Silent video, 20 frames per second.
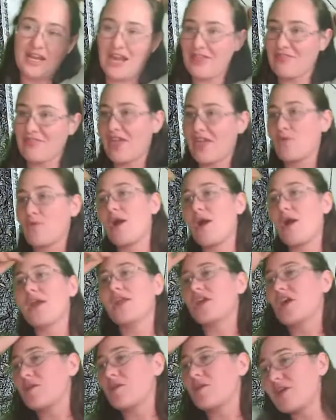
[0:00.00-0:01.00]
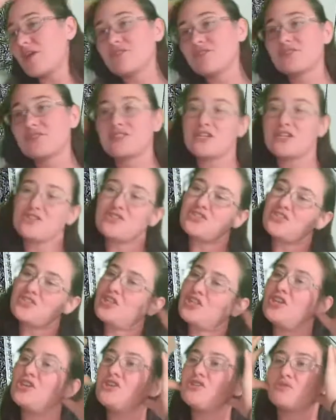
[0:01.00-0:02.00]
they want to come downstairs
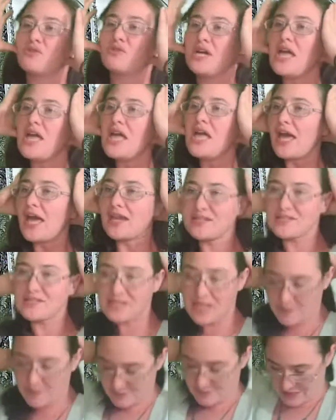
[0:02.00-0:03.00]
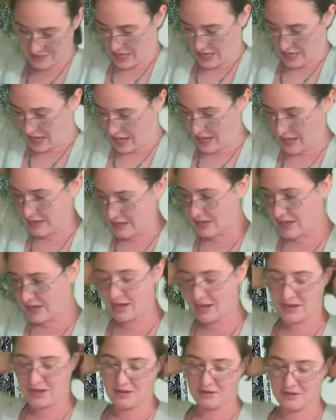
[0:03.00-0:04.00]
too. Except that,
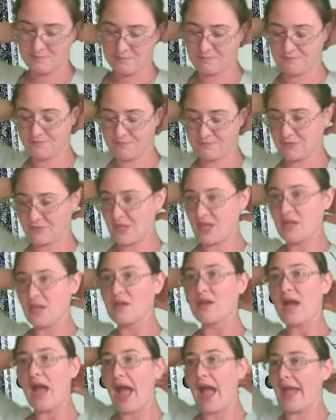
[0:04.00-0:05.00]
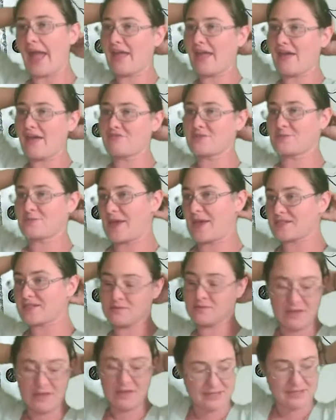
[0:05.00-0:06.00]
um... I have
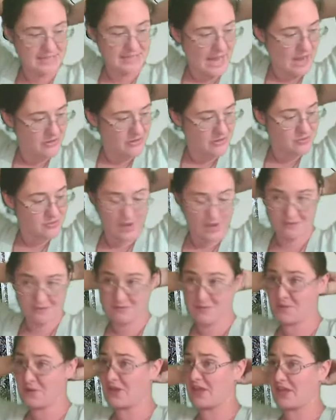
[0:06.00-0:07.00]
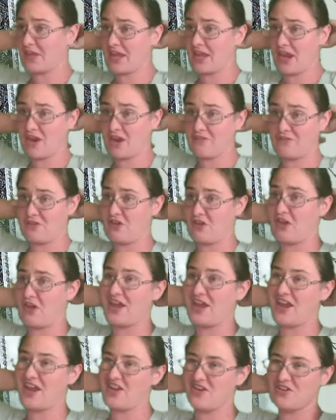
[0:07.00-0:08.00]
specimens out, so we have to be really careful. And I
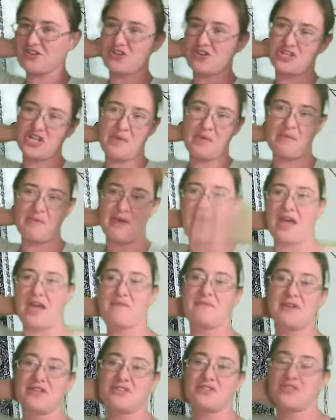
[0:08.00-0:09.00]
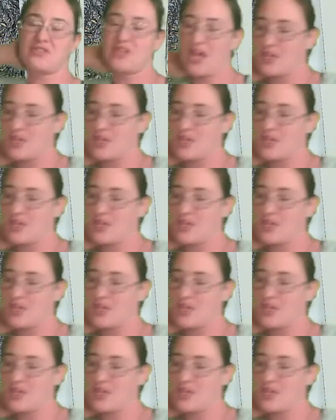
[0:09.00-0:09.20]
heard her jump behind me, so that's